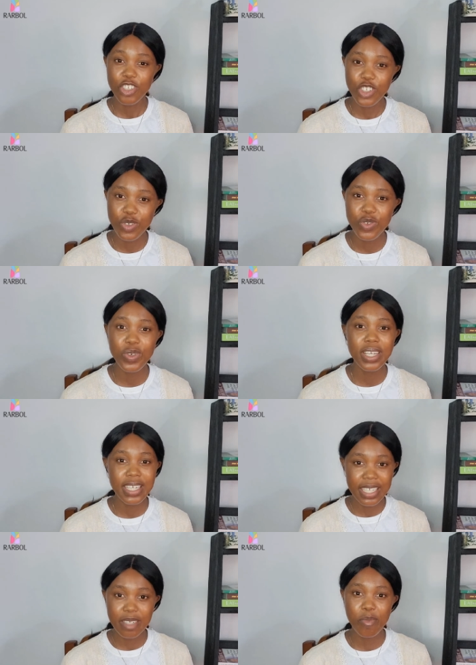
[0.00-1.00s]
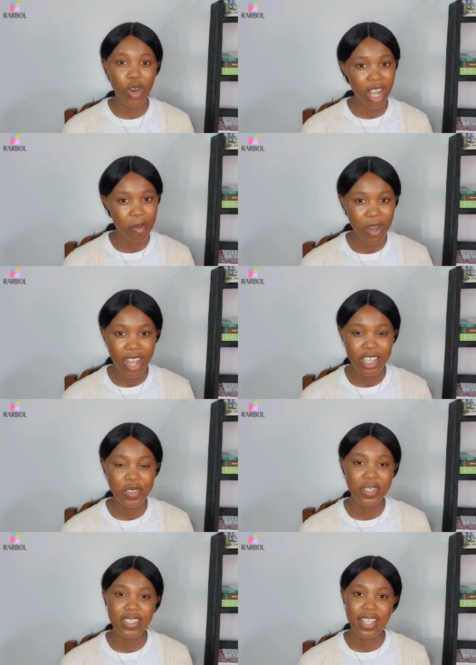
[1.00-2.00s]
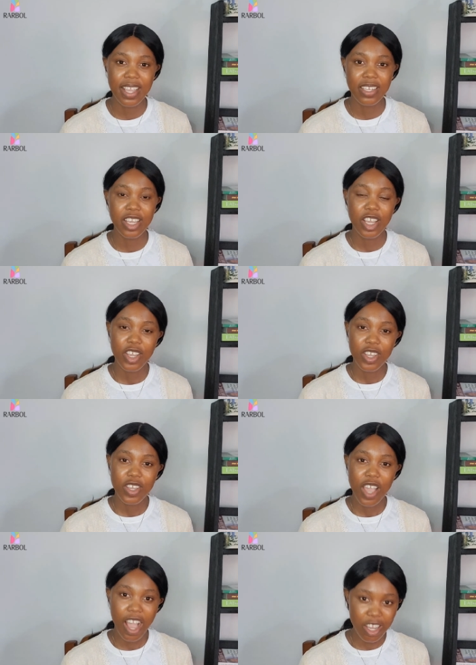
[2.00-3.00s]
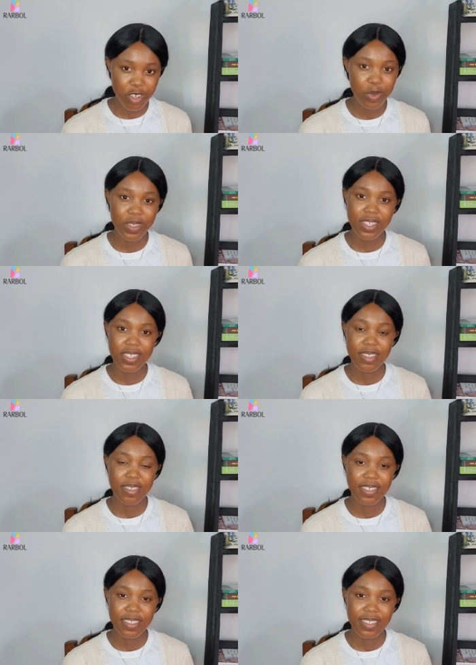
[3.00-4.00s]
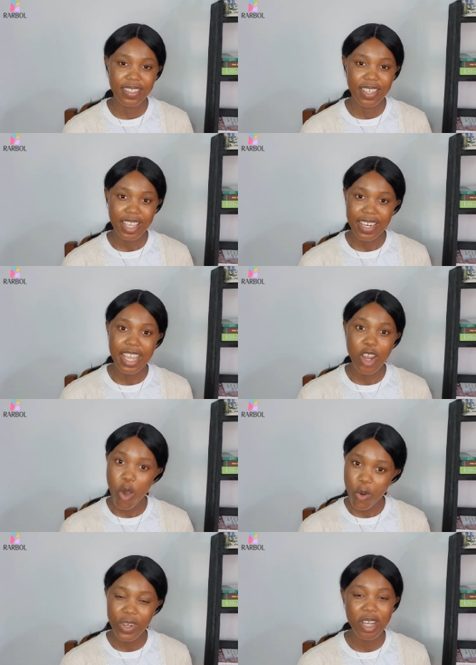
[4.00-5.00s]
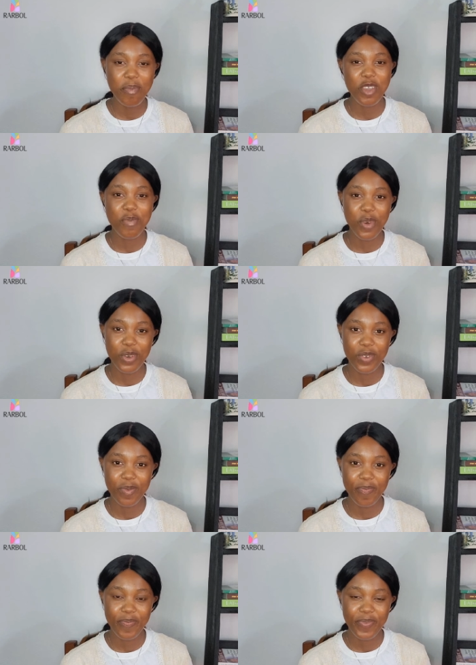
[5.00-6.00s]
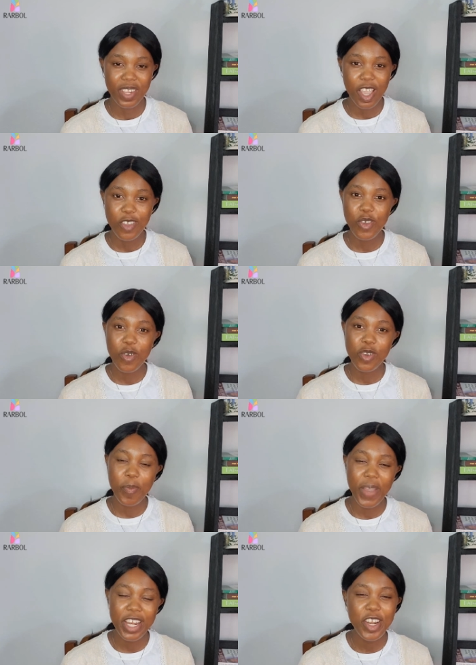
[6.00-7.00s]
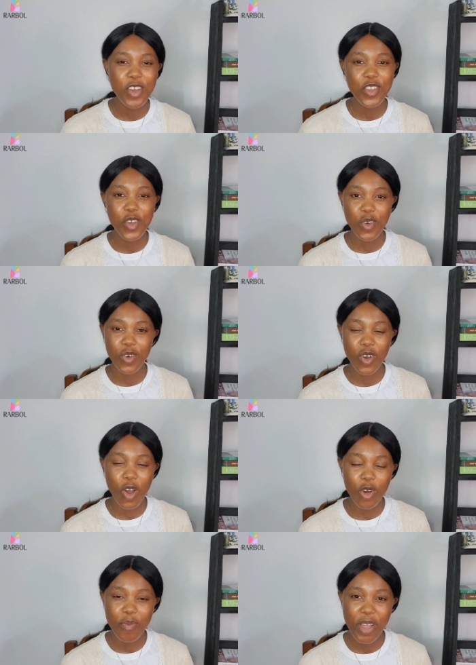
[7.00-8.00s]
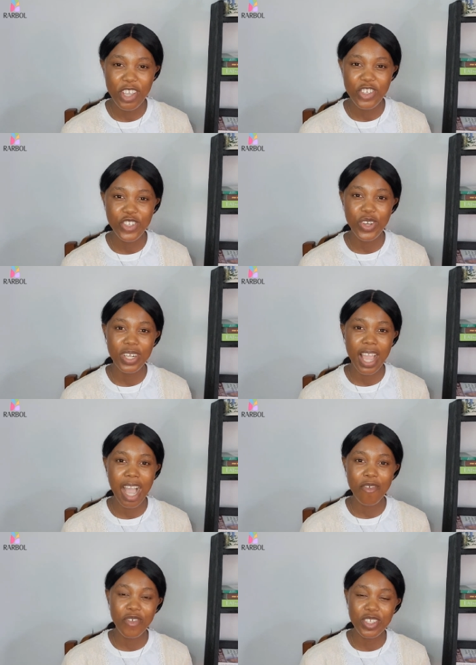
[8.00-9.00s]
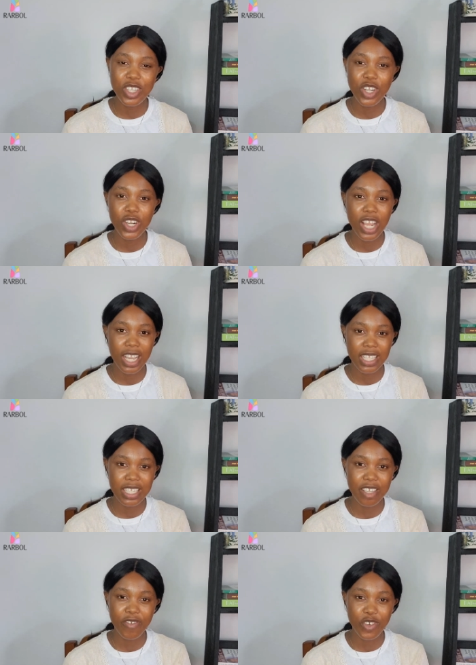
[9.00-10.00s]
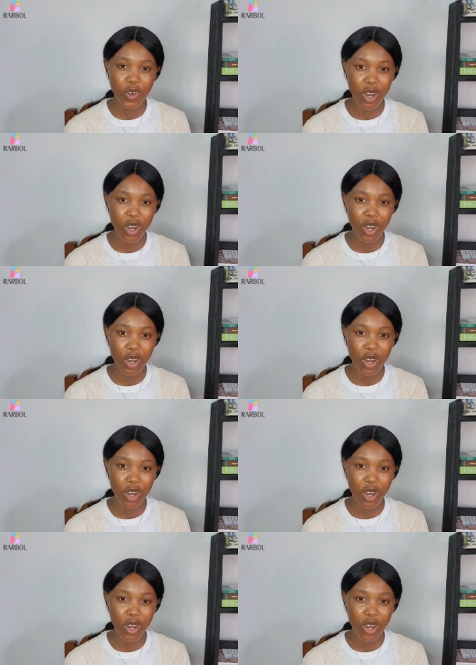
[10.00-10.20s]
Children need more carbohydrates than adults, than older people. So depending on your occupation, how physically active you